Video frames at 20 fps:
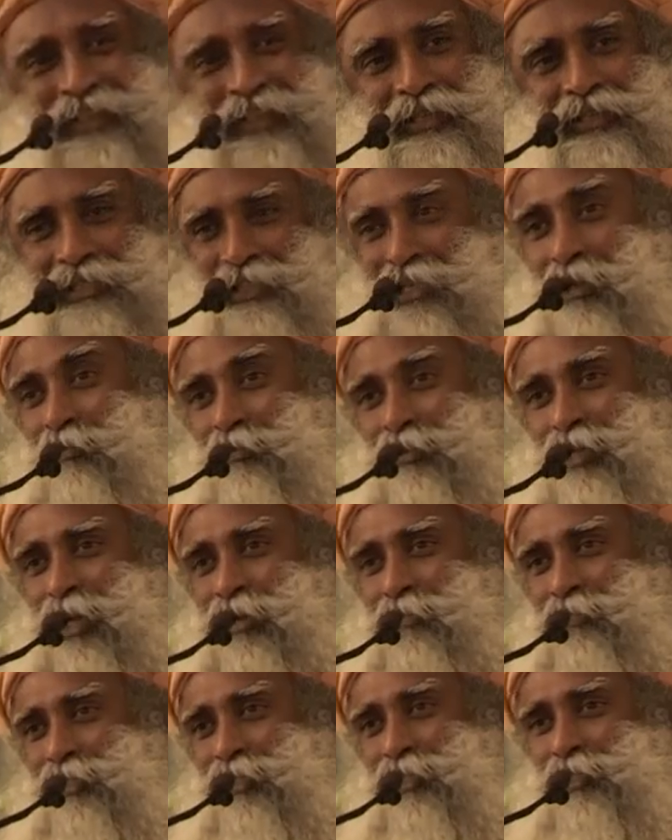
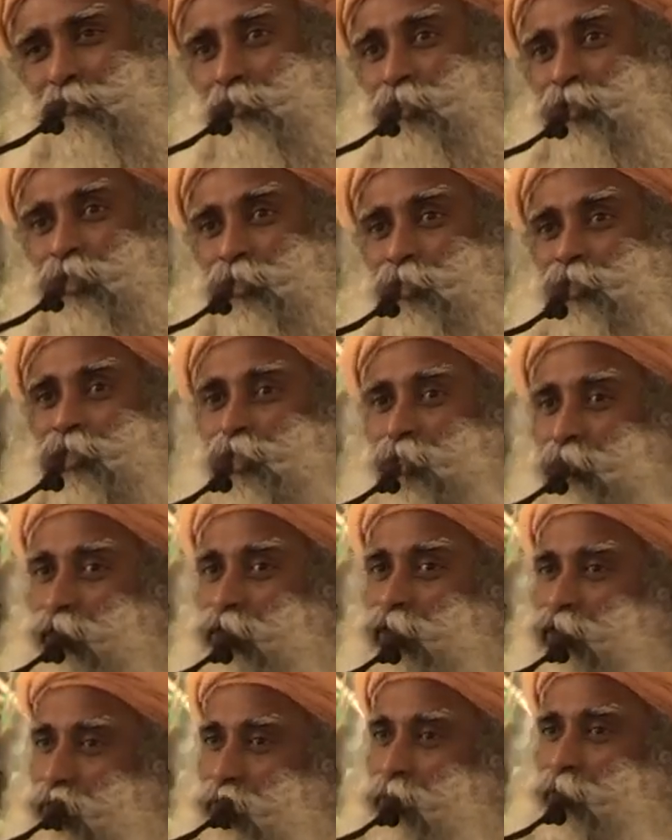Sometimes it's been utterly
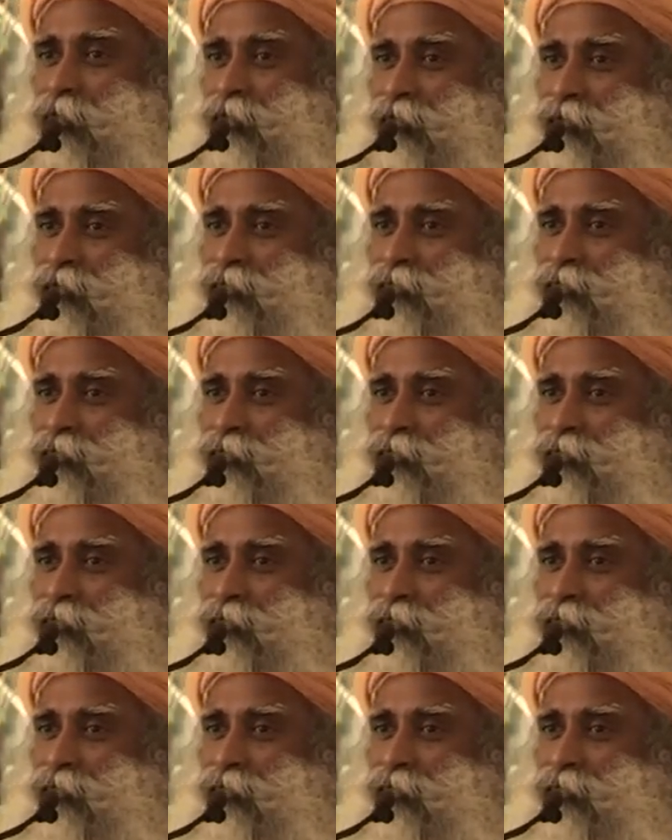miserable.